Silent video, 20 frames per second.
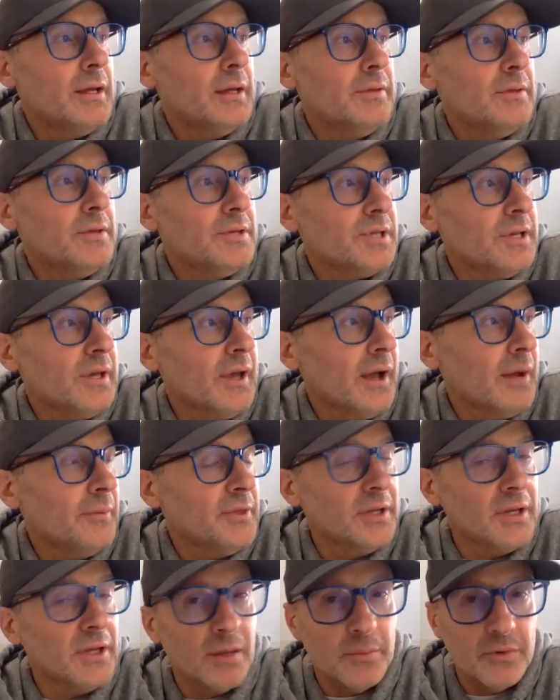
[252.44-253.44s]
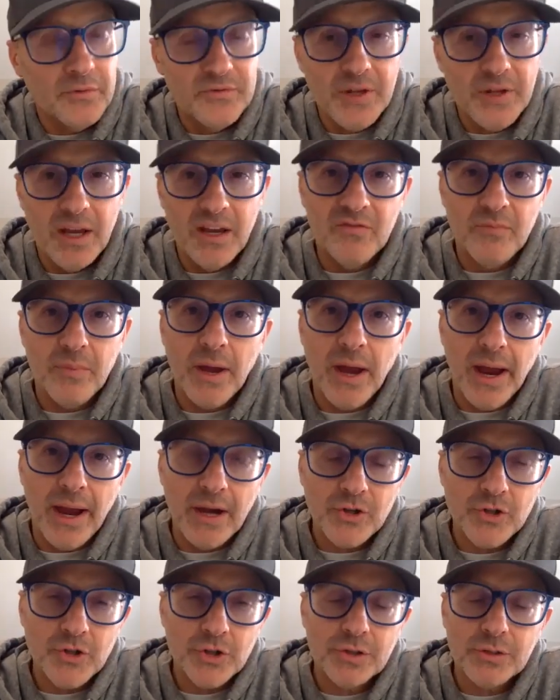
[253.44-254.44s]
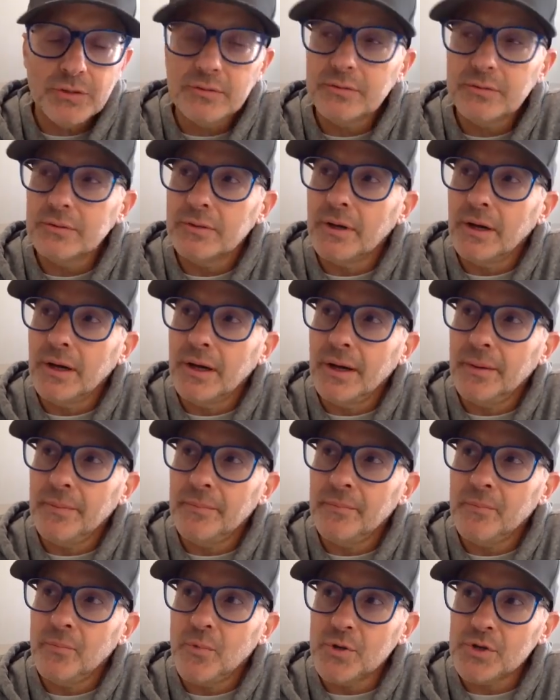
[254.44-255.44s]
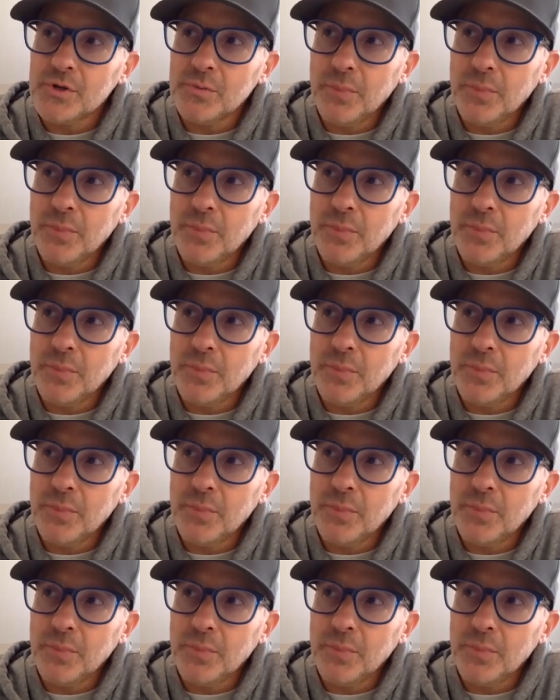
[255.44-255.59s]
This guy by the name of Dave Pash was